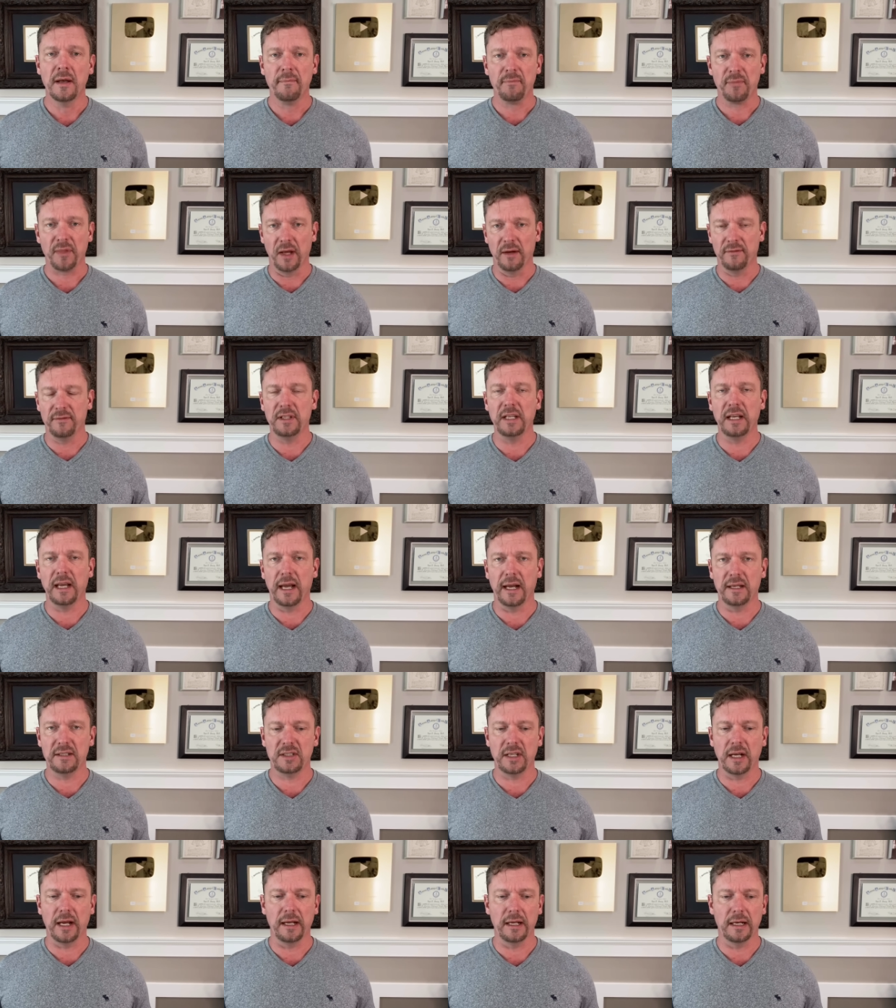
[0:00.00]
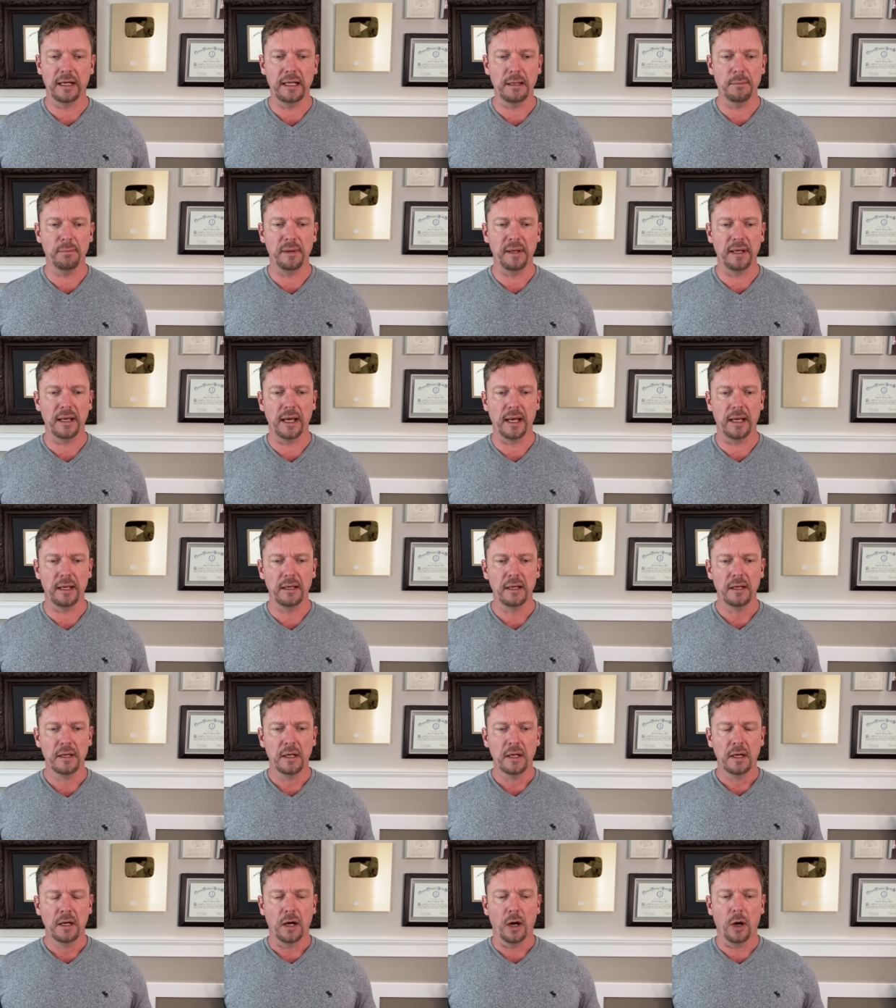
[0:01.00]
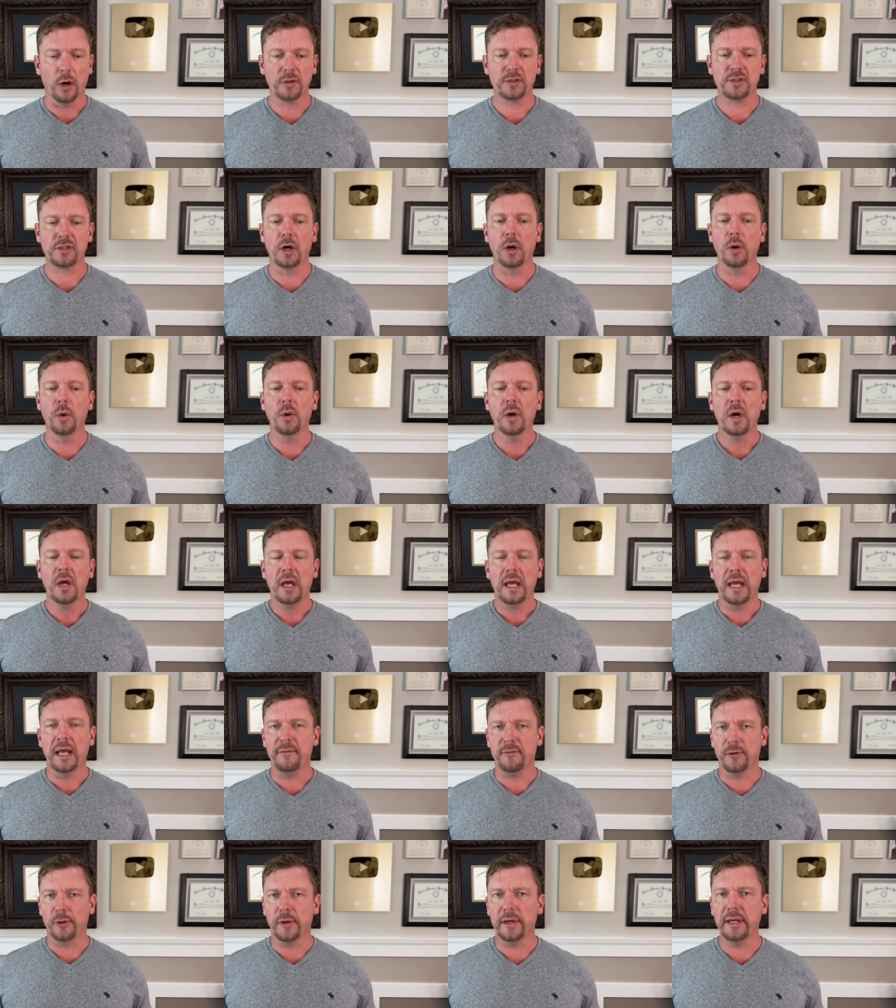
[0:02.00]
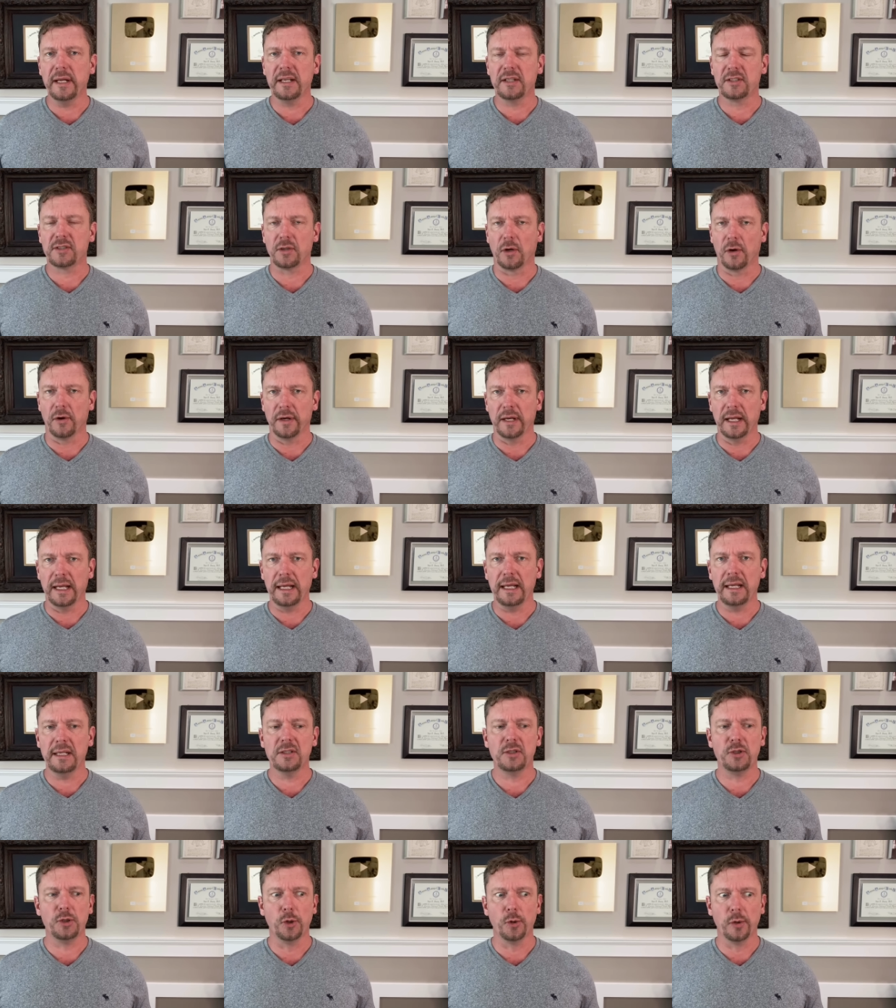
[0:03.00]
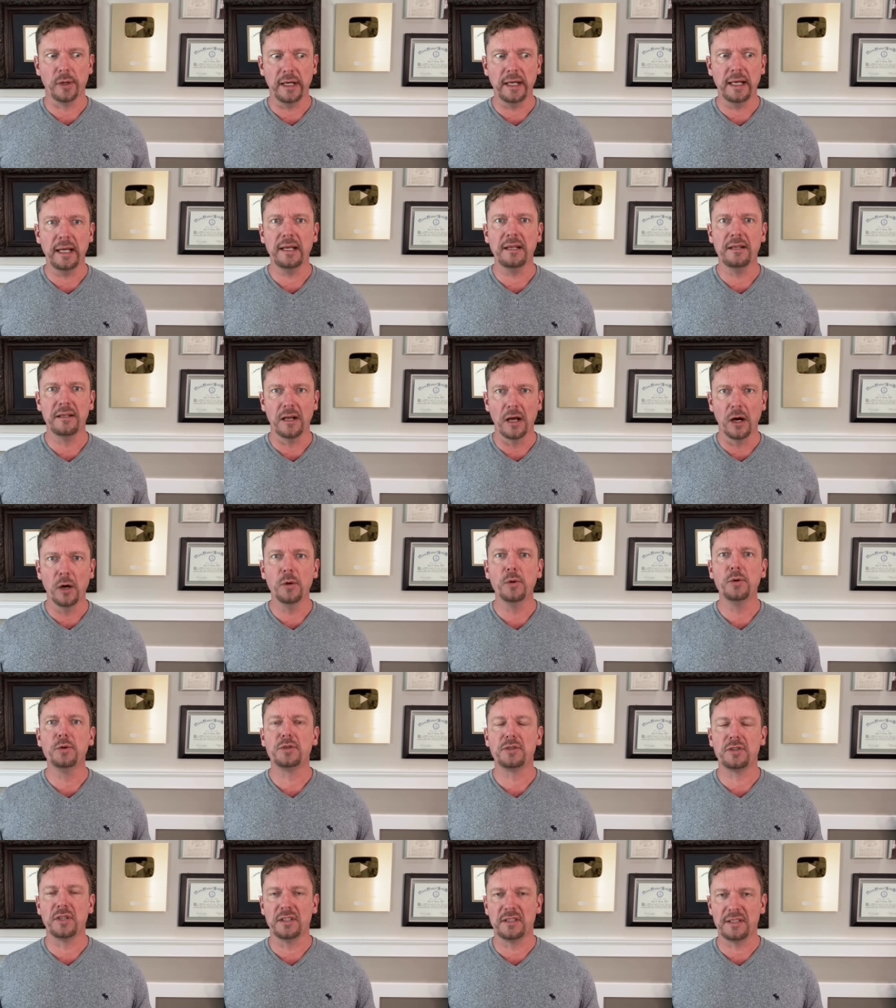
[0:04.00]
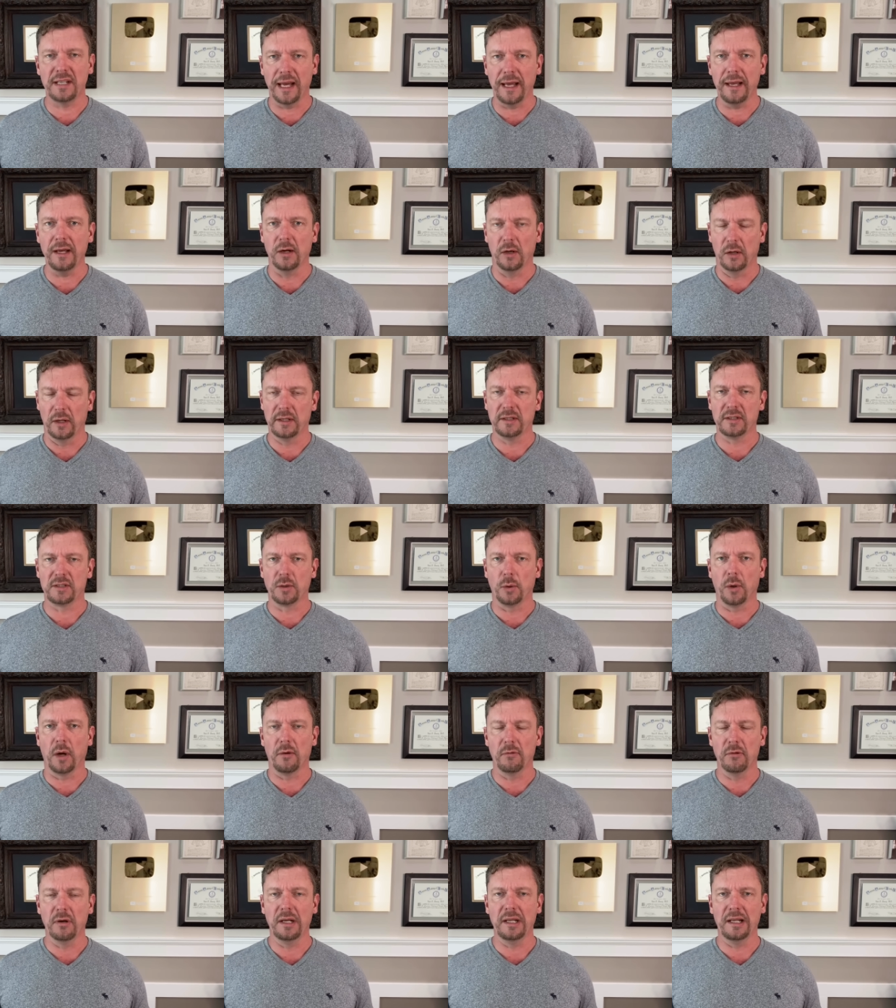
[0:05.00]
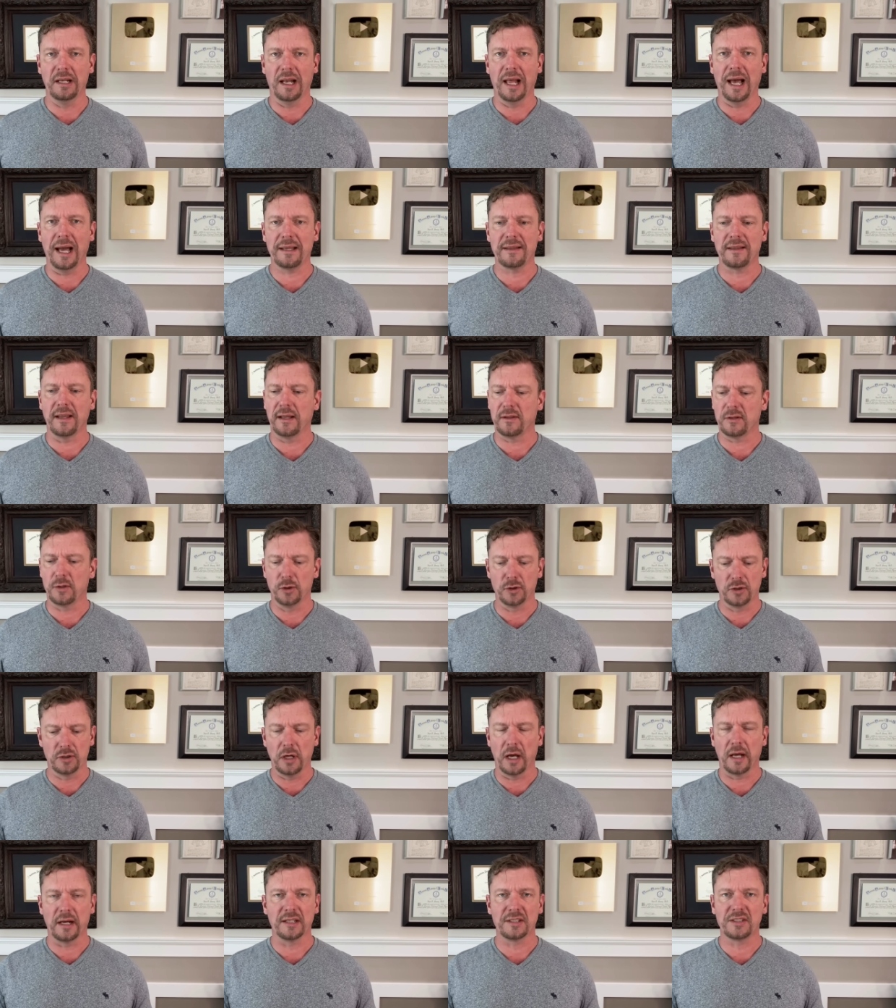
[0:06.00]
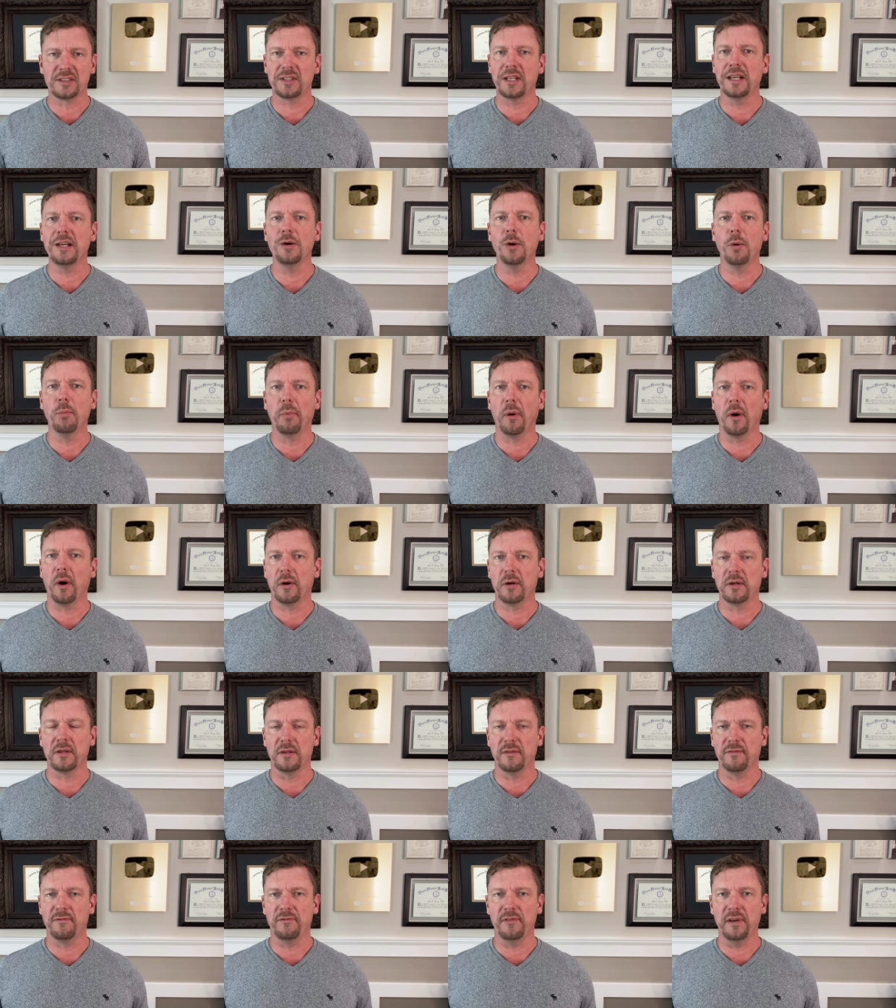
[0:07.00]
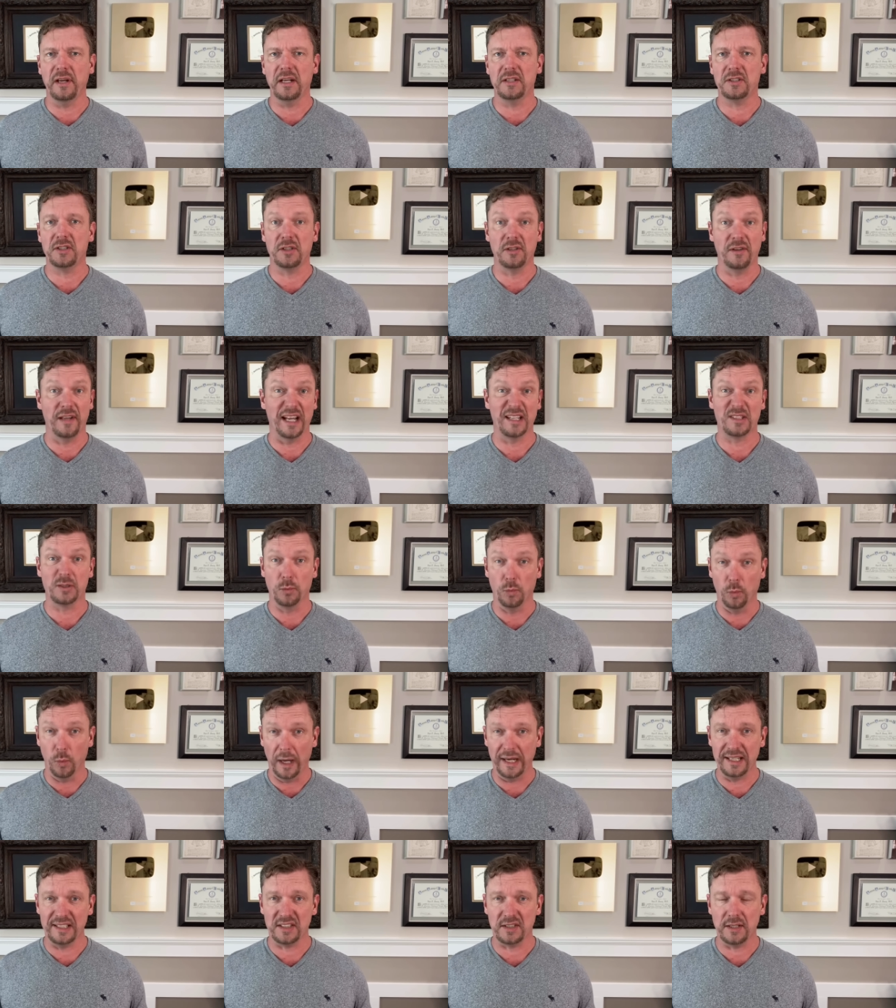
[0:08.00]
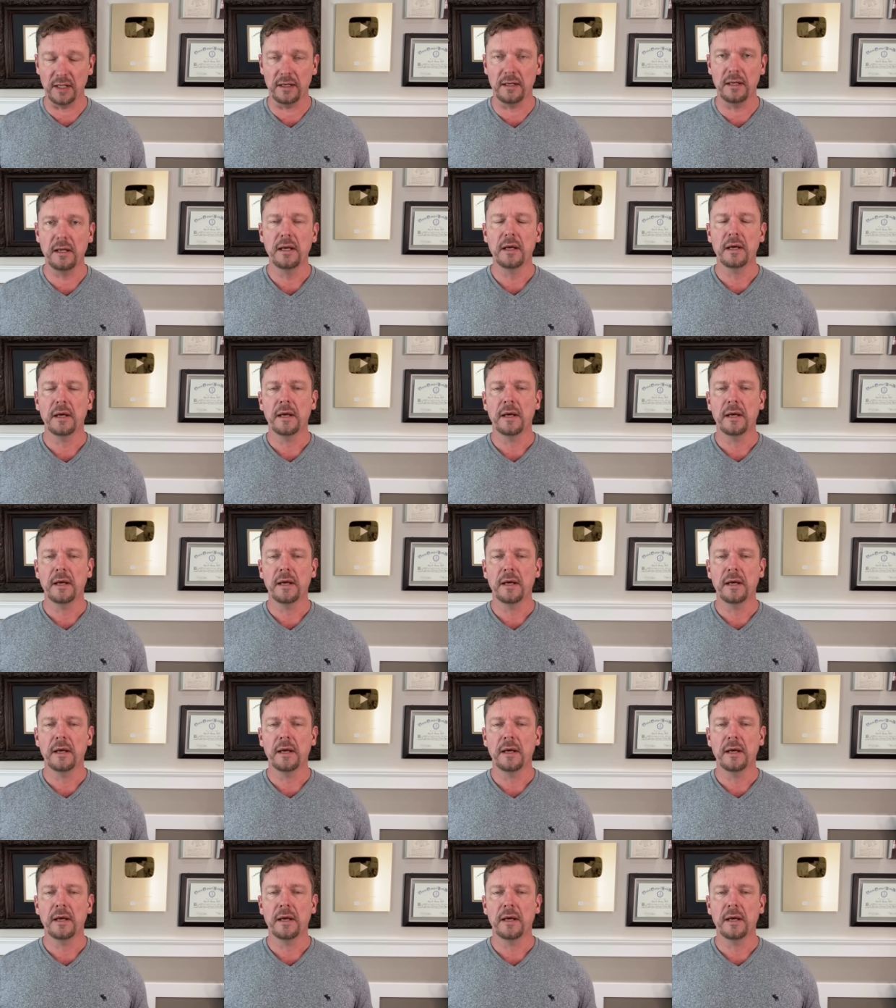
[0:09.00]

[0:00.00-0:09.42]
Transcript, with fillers: of DHA and EPA. Also, if you're eating sardines, you're eating nose to tail. And so I really like that. There's not a single part of the fish that's wasted.